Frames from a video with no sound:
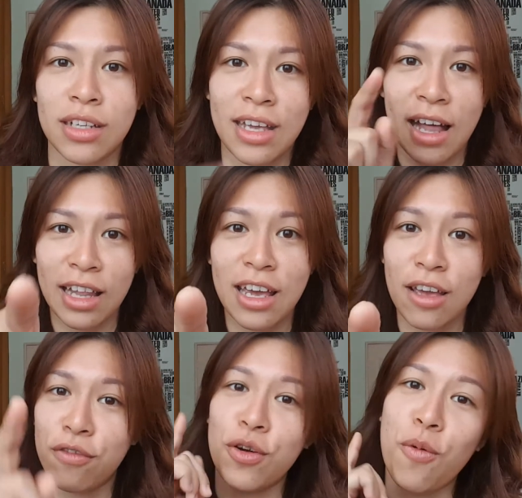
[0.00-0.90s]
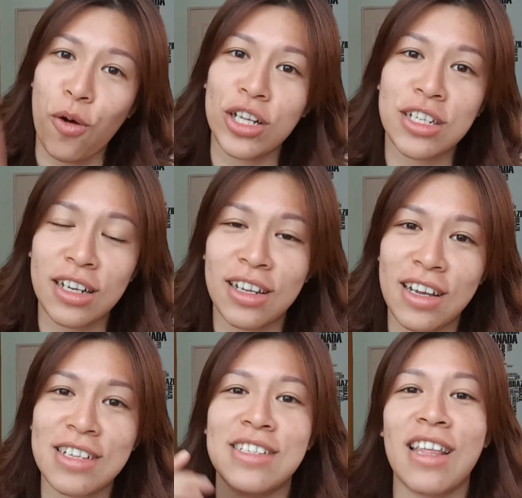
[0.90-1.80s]
Kelly, if you're watching
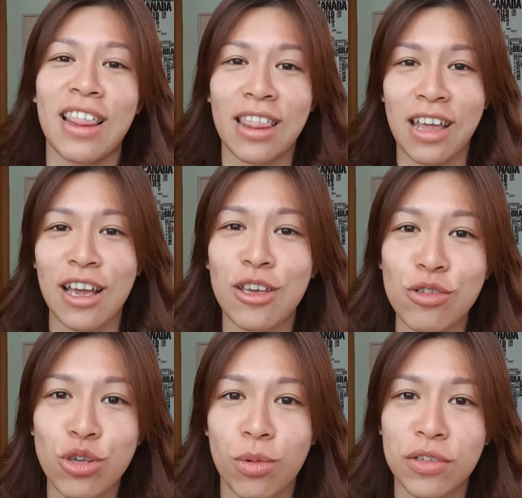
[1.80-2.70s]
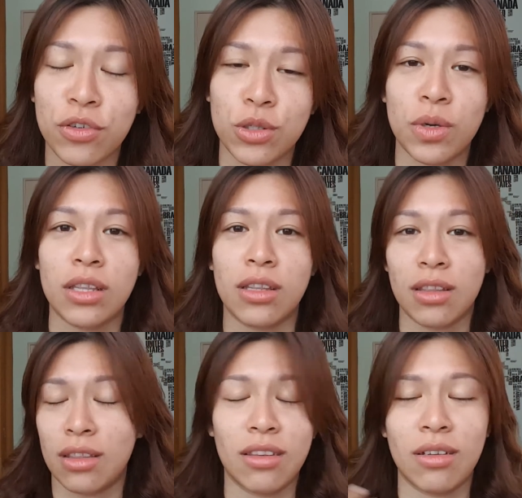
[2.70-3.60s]
this, thank you so much for doing,
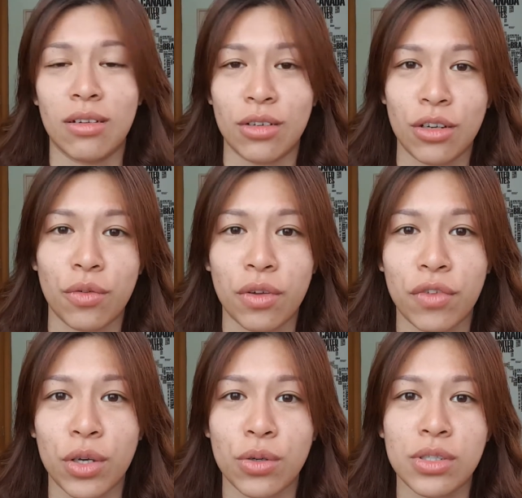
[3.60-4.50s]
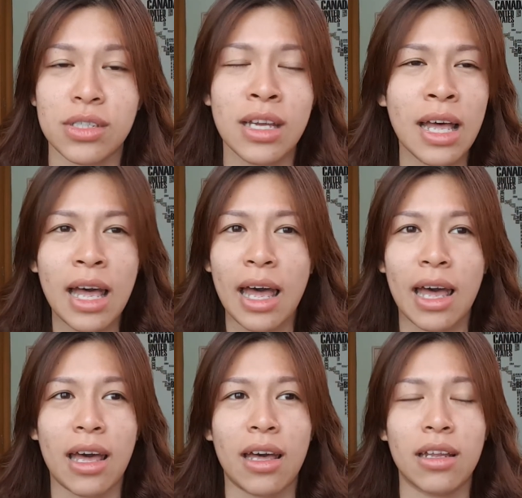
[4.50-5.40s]
you know, your reviews,
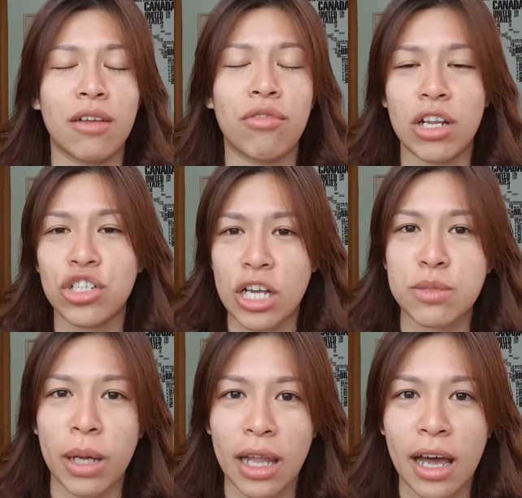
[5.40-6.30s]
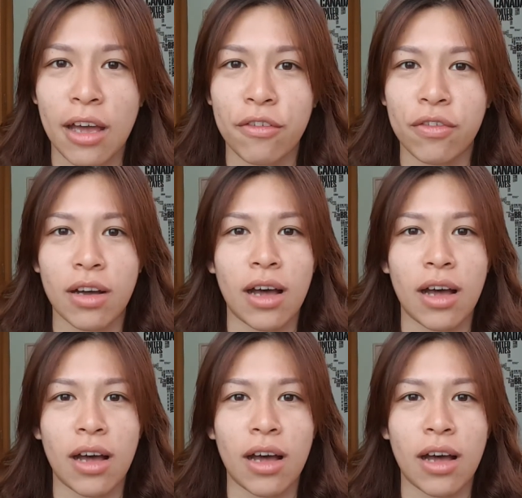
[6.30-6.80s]
and it really changed my life.